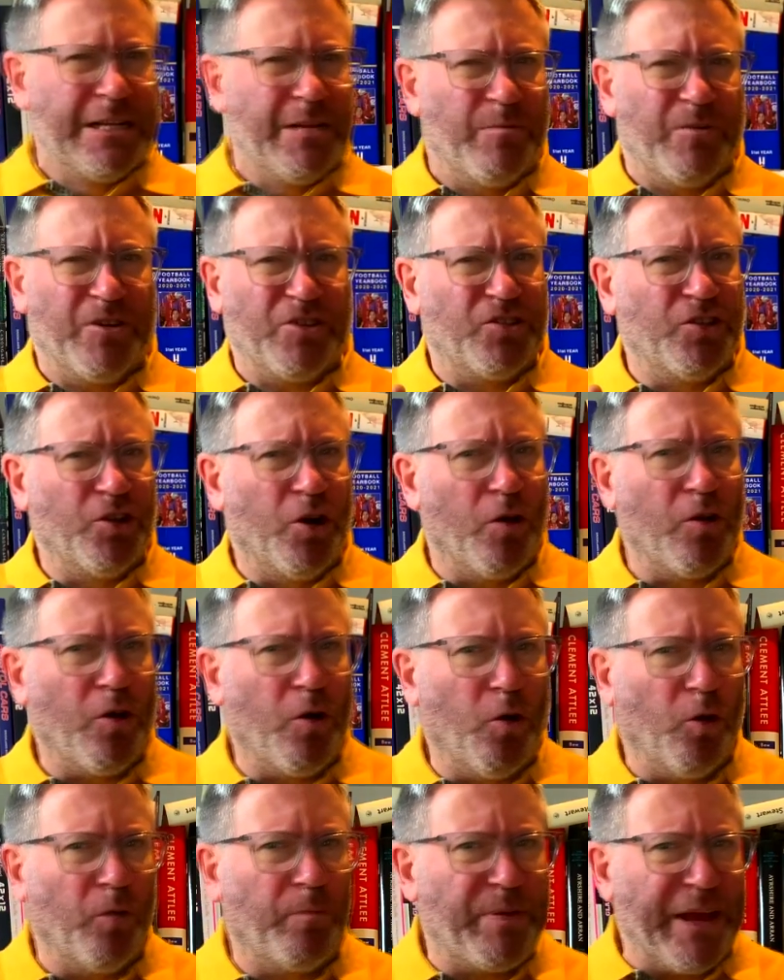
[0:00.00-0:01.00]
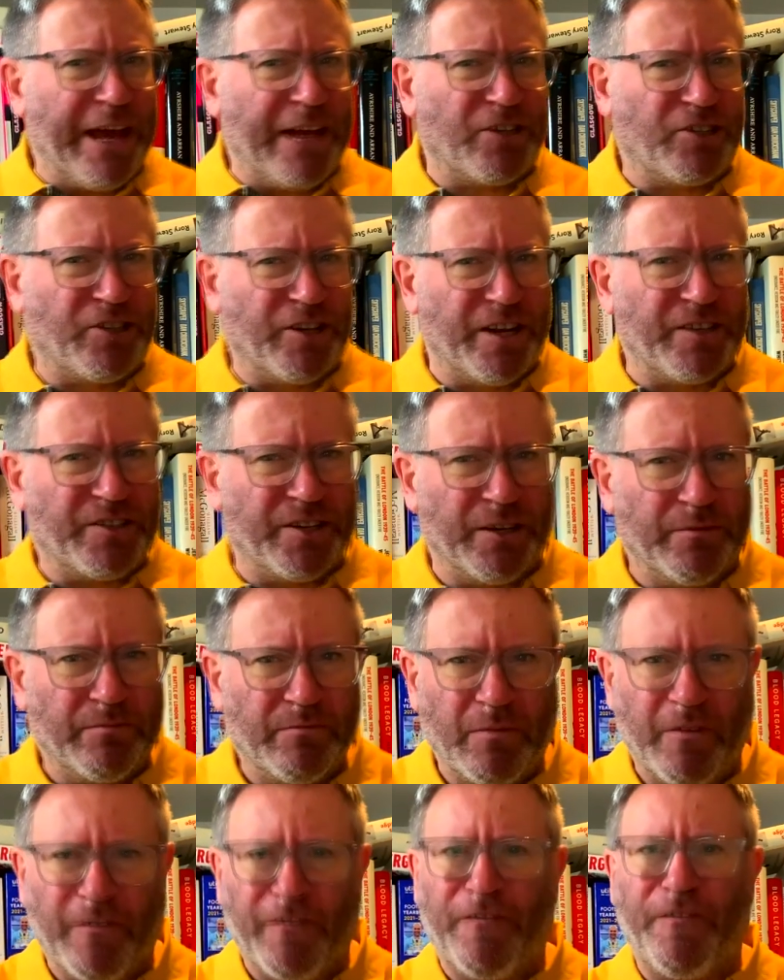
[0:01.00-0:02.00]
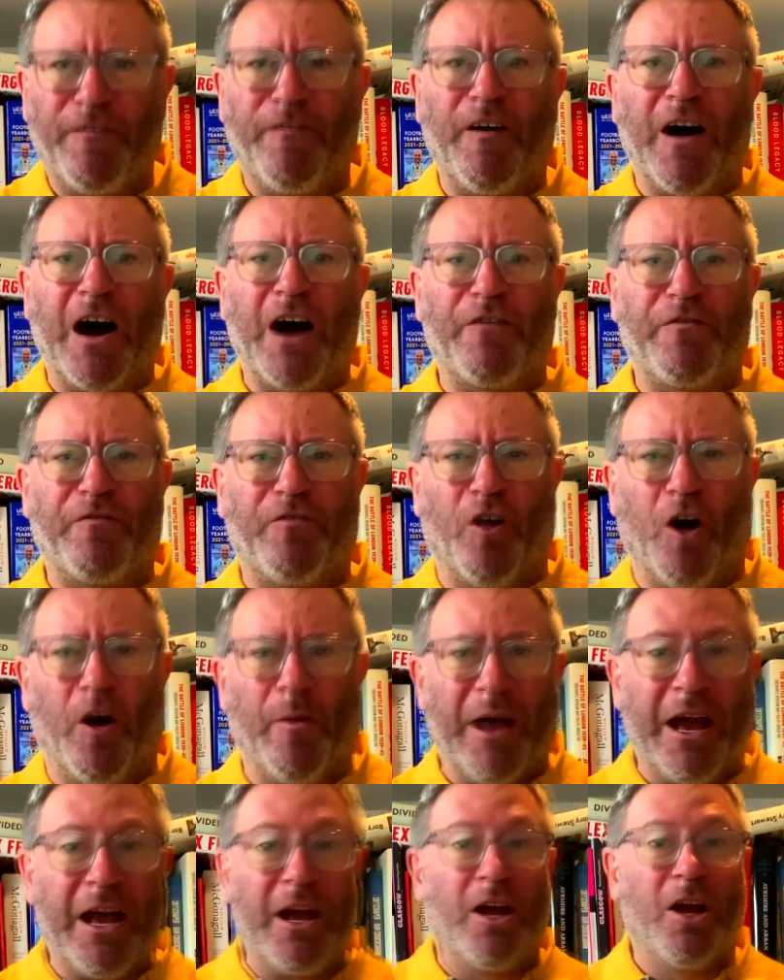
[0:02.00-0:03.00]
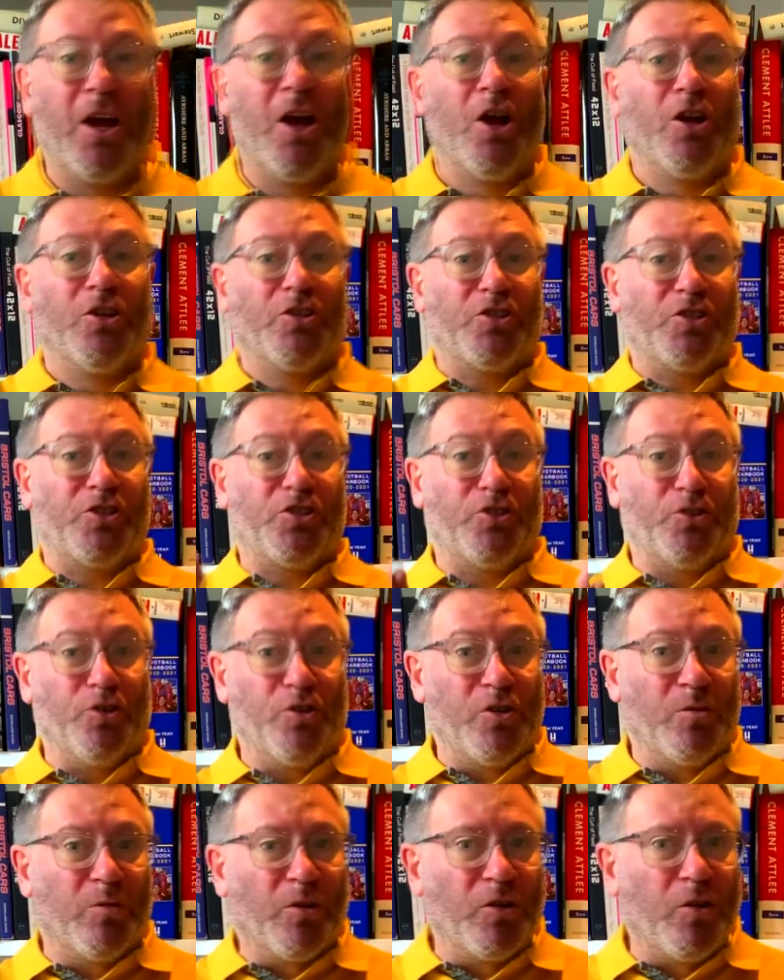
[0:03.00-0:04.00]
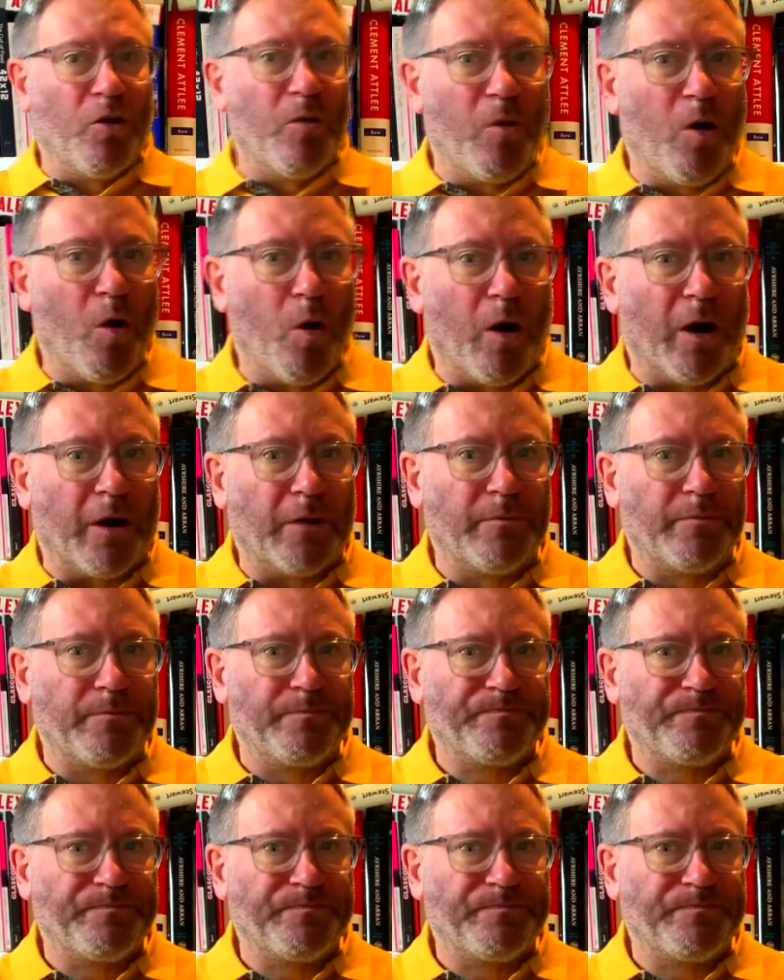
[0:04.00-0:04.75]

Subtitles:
But it's not the whole picture, is it? Far from it. Soon we'll know more.